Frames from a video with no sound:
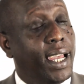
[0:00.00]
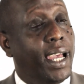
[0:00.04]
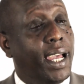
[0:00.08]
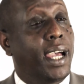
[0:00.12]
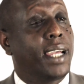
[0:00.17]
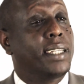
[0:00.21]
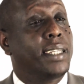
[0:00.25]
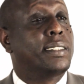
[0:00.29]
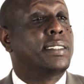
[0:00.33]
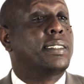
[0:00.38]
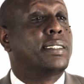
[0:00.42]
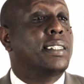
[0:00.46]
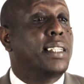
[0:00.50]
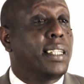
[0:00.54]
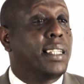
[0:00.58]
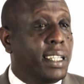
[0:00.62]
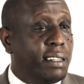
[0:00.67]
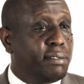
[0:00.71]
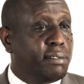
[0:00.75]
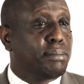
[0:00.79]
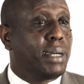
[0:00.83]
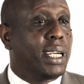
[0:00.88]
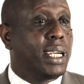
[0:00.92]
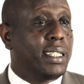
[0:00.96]
I still
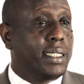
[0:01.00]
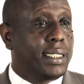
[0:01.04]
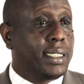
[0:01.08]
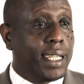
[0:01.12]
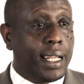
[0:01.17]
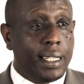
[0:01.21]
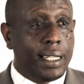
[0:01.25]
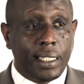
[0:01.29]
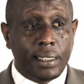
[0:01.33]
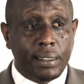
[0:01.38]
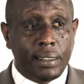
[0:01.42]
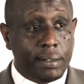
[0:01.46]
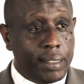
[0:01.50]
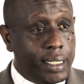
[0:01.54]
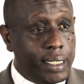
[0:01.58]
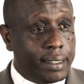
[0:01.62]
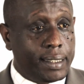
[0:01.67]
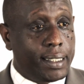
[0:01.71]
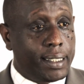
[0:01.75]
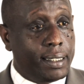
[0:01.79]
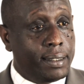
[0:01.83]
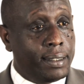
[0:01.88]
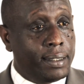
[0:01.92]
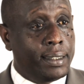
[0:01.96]
have my Italian
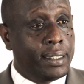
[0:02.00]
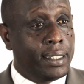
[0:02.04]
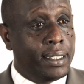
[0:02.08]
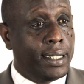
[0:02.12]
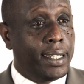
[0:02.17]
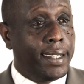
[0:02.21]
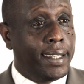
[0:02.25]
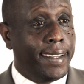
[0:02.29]
residence,